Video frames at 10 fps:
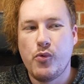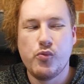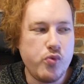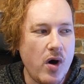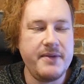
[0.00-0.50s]

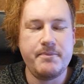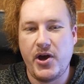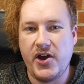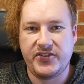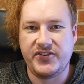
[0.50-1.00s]

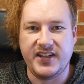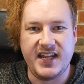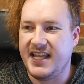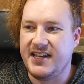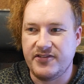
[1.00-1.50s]

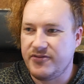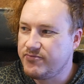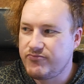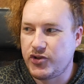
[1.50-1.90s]
in